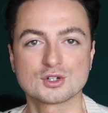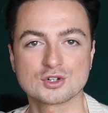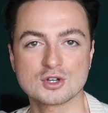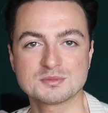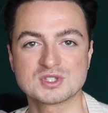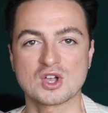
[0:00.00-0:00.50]

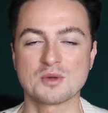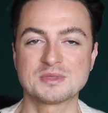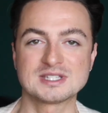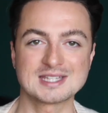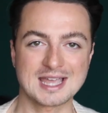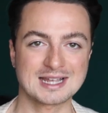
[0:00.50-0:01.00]
crop top,
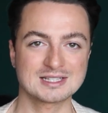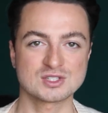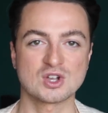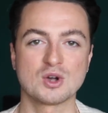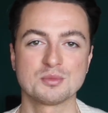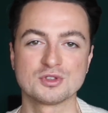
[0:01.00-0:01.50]
the tank
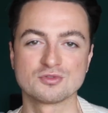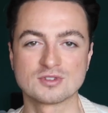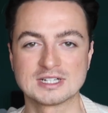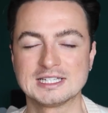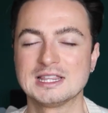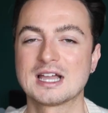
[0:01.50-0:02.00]
top, the
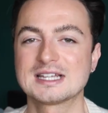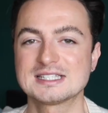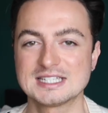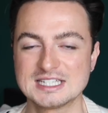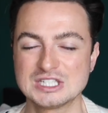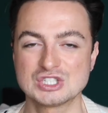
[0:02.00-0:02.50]
really light
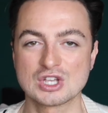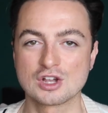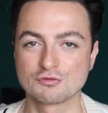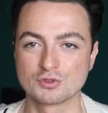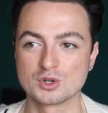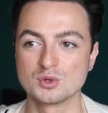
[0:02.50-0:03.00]
t
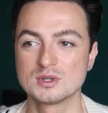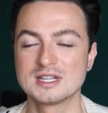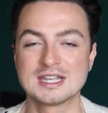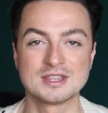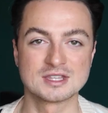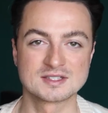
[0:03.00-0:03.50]
shirt route
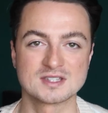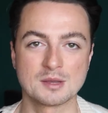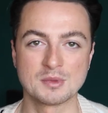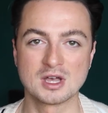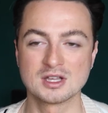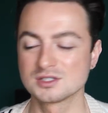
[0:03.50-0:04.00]
in the
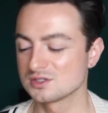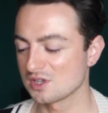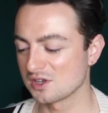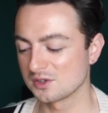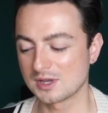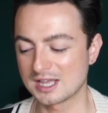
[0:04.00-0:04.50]
summer.
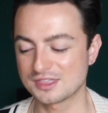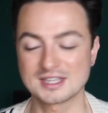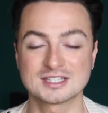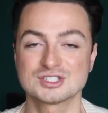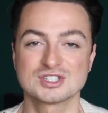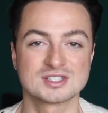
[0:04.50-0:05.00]
So I
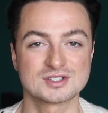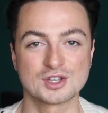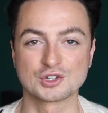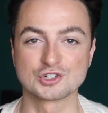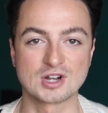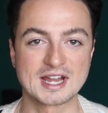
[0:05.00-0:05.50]
think it's just
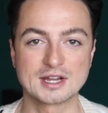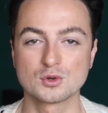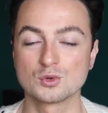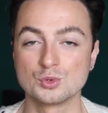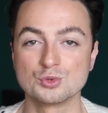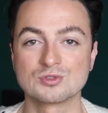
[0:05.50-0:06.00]
a great
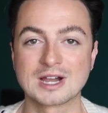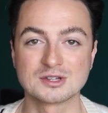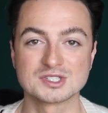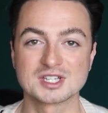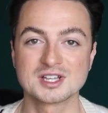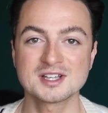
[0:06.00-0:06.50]
all
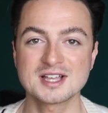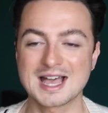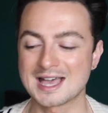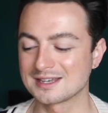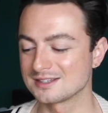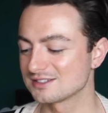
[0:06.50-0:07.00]
rounder
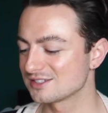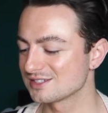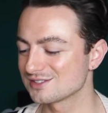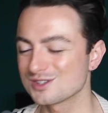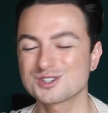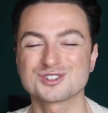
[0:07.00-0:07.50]
and
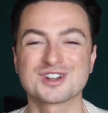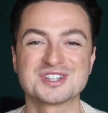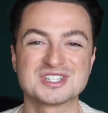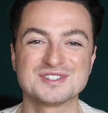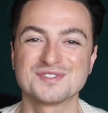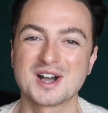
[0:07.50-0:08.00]
just the
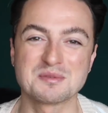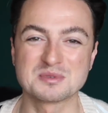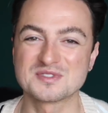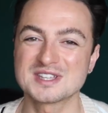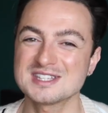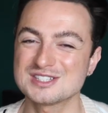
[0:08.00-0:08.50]
grungy vibe
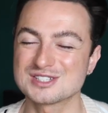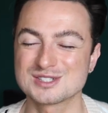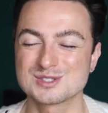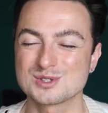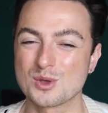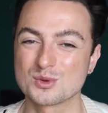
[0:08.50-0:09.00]
of it is
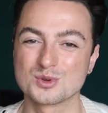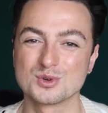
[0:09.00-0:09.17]
just so